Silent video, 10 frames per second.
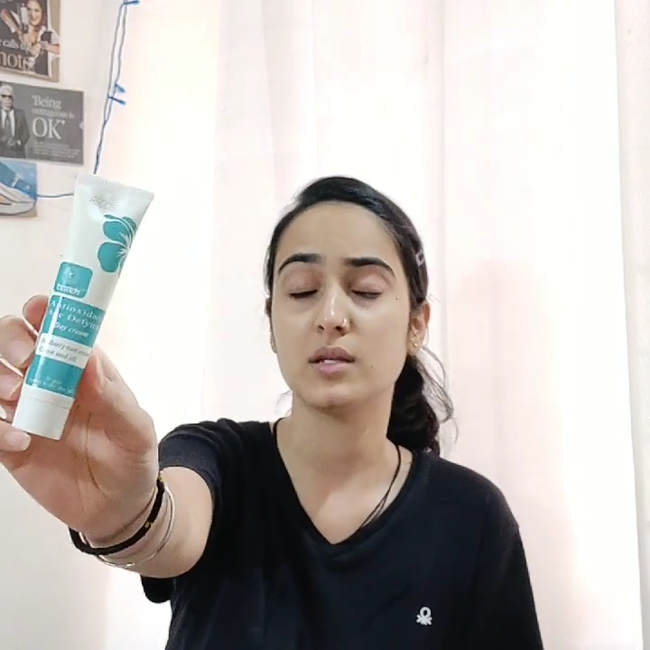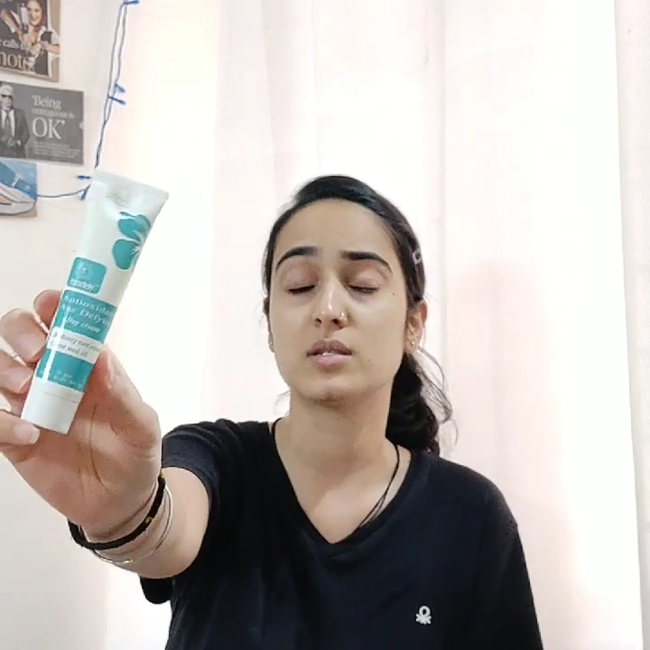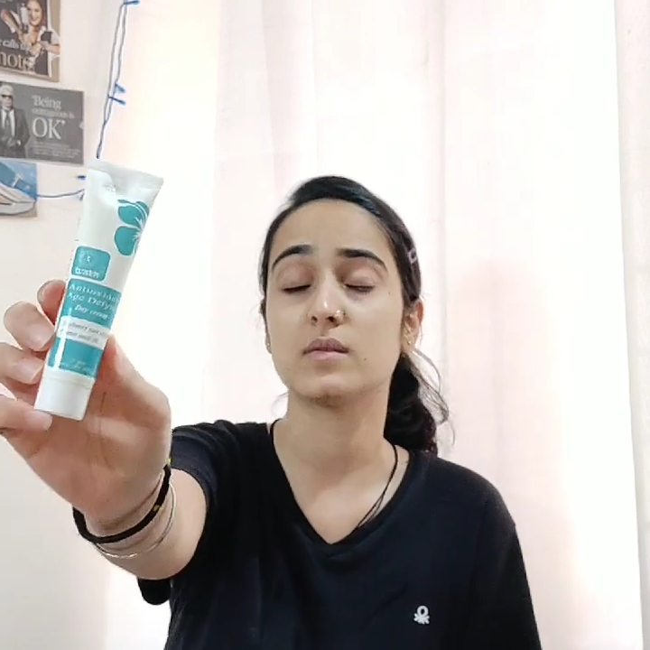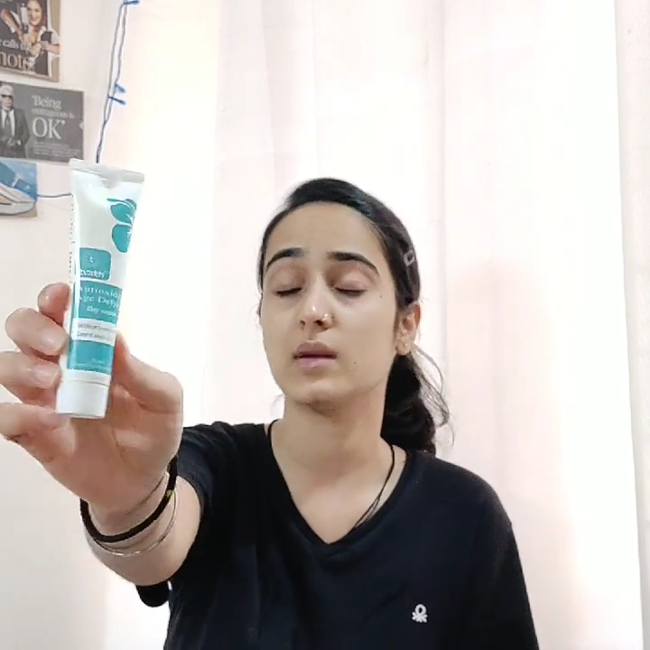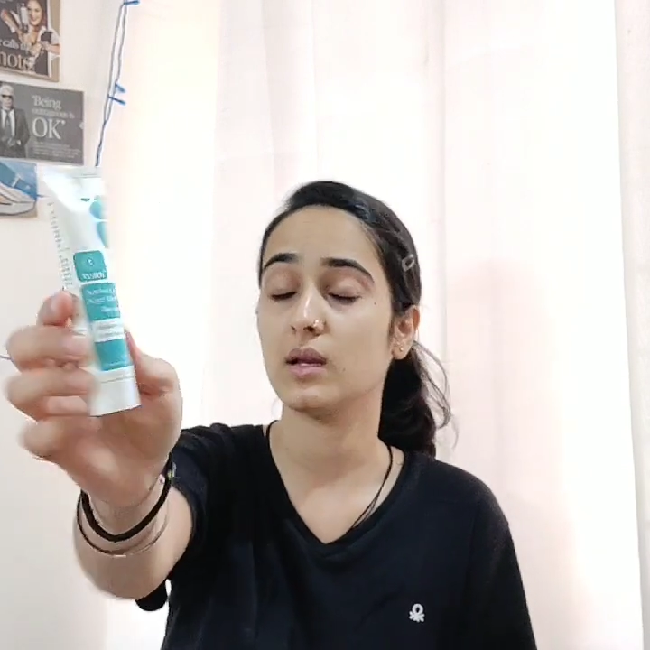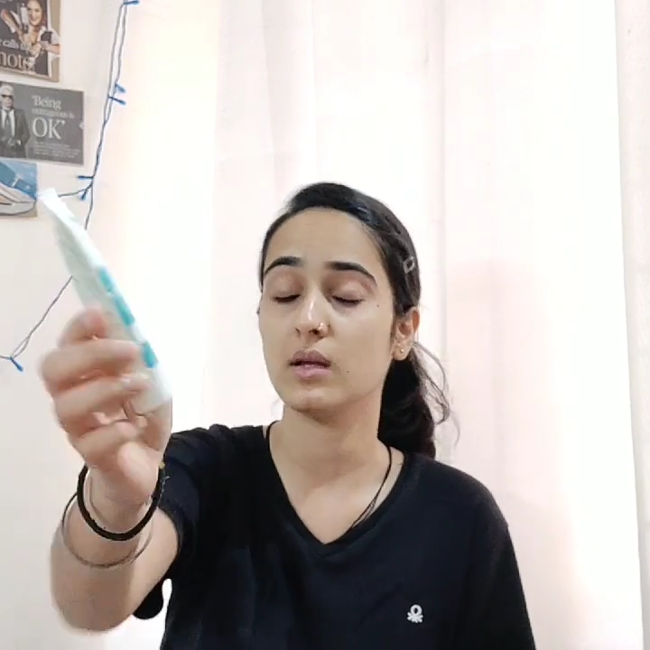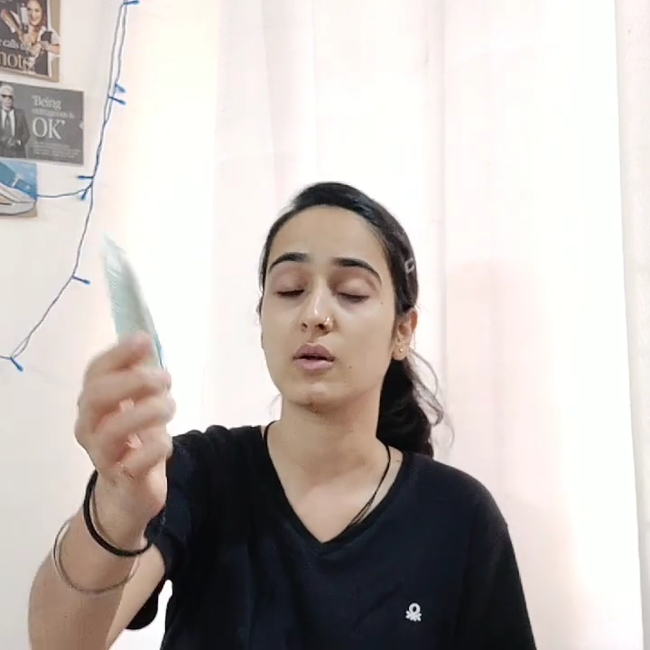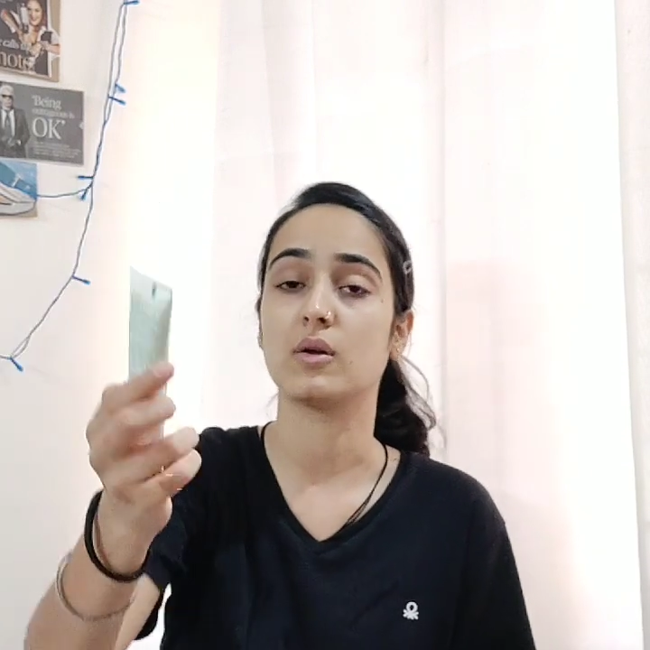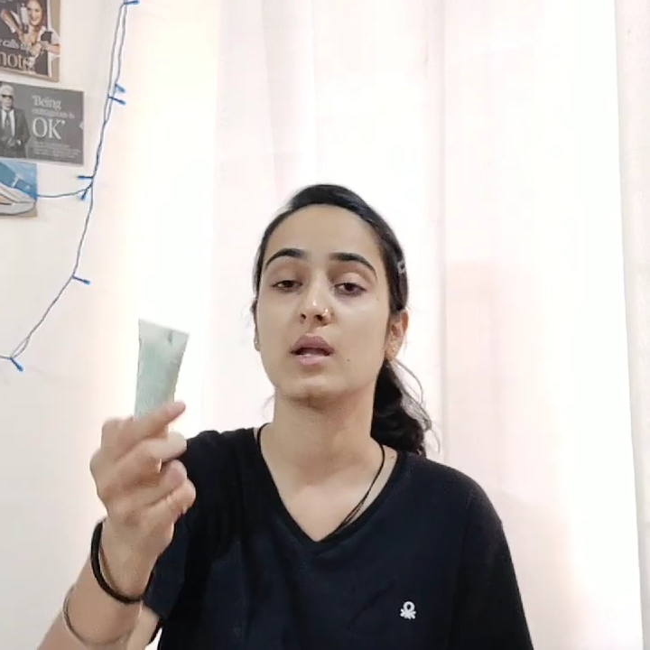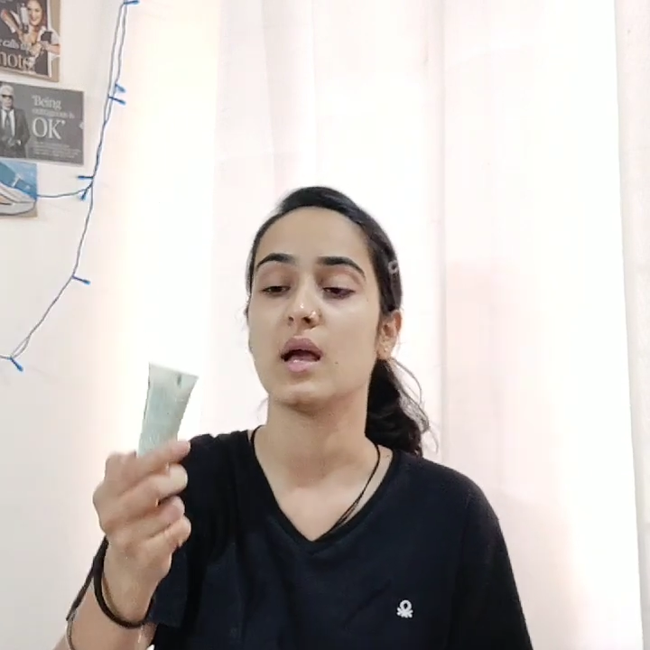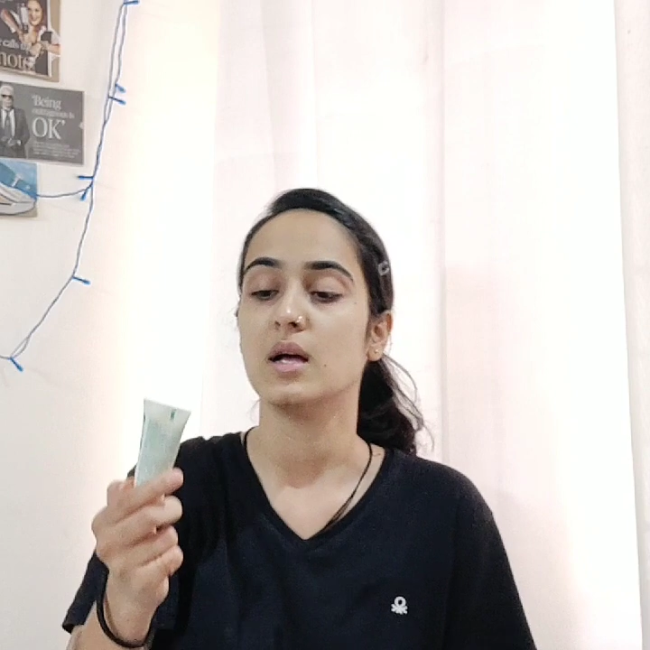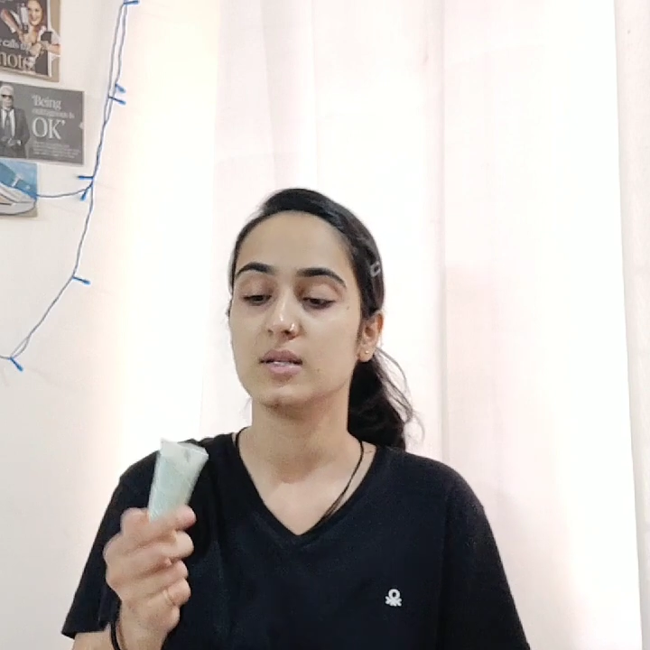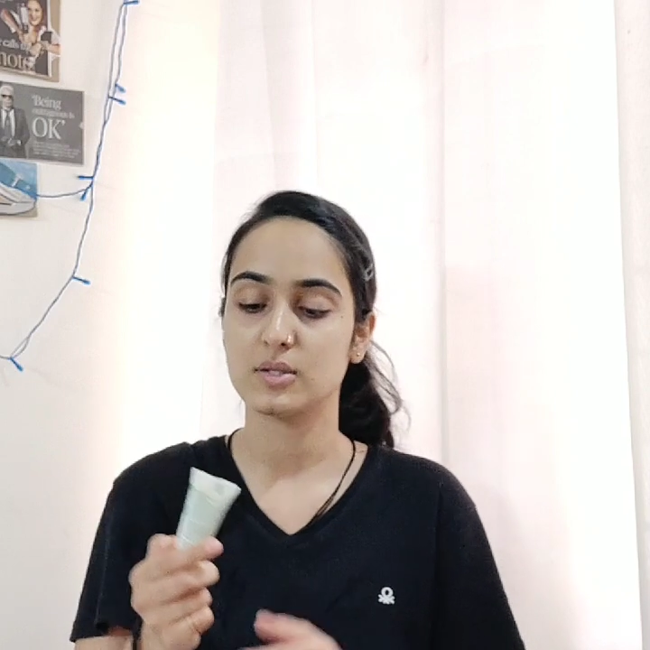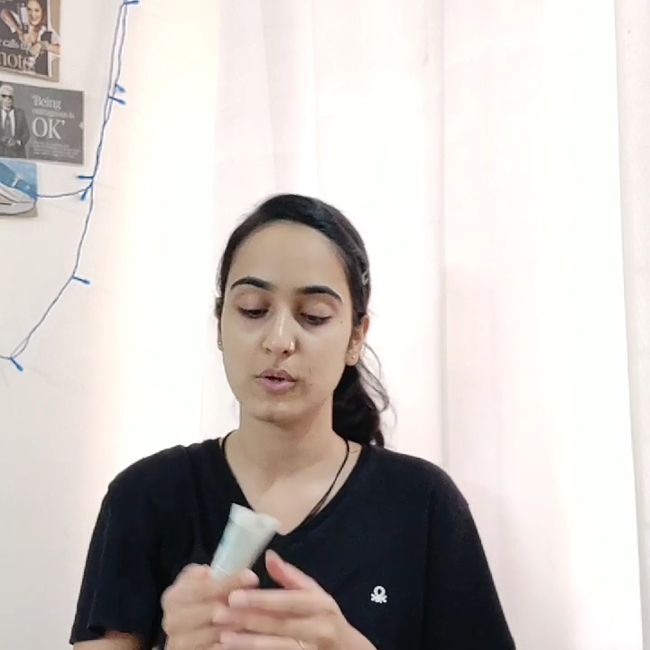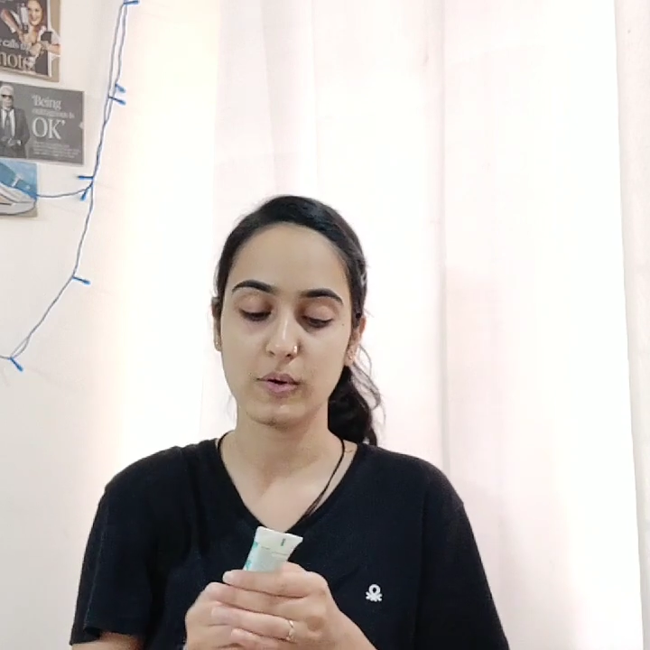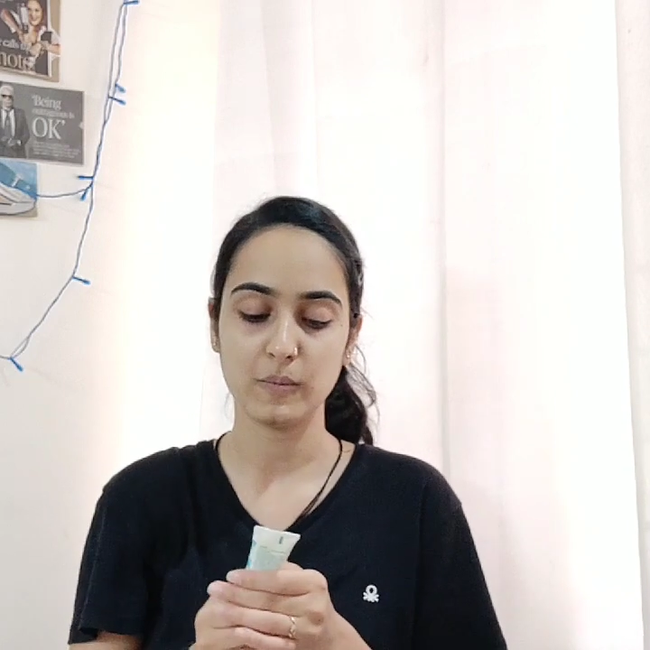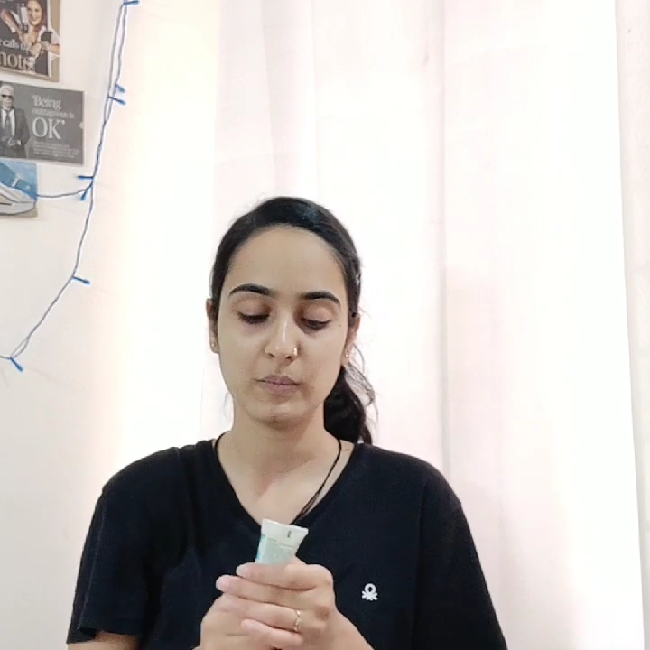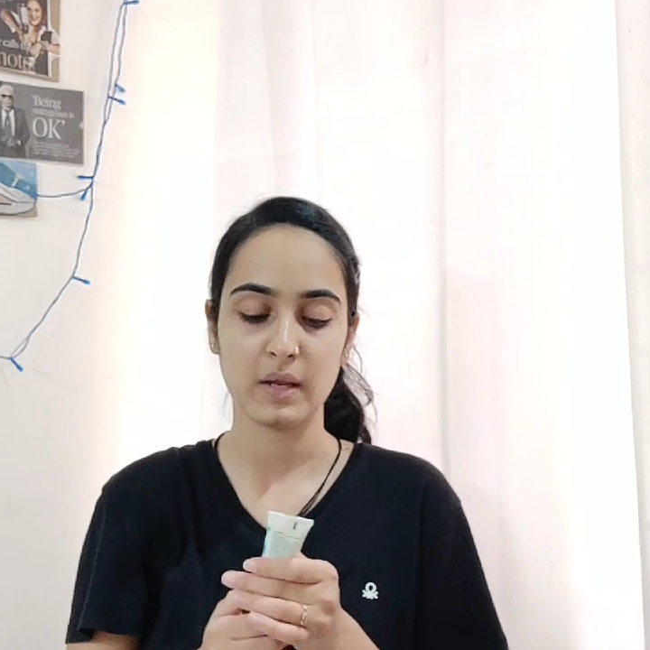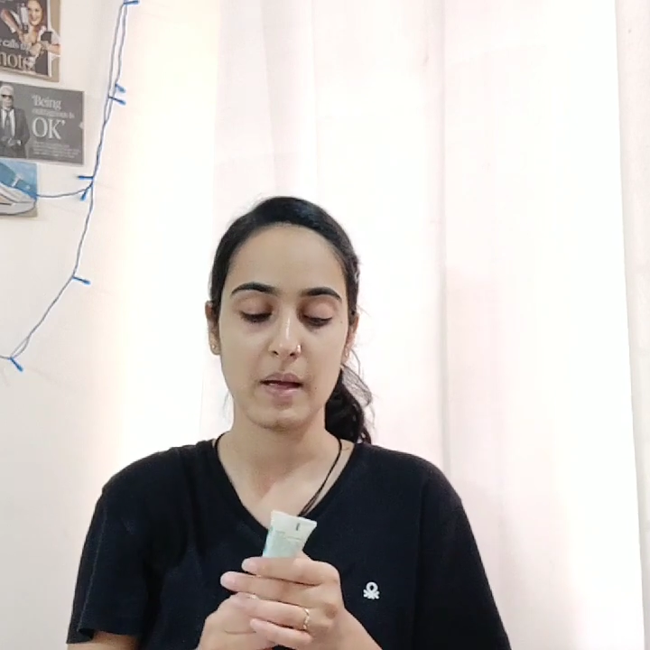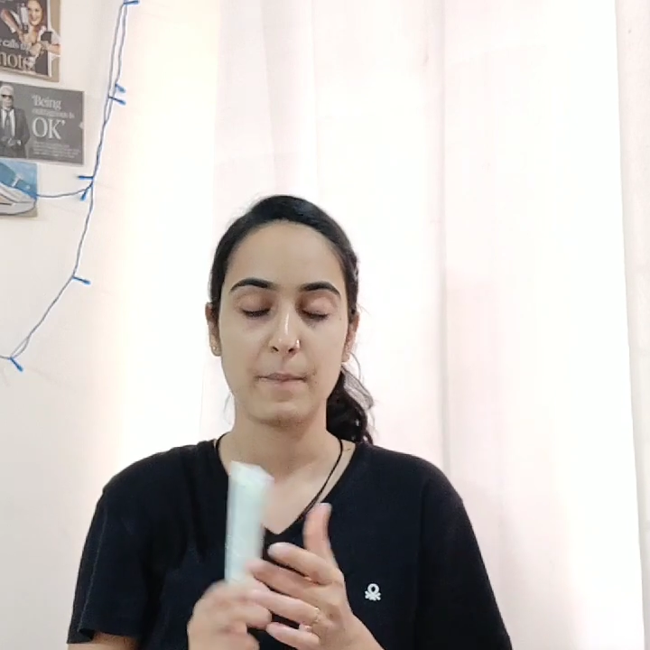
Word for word: It's really good. So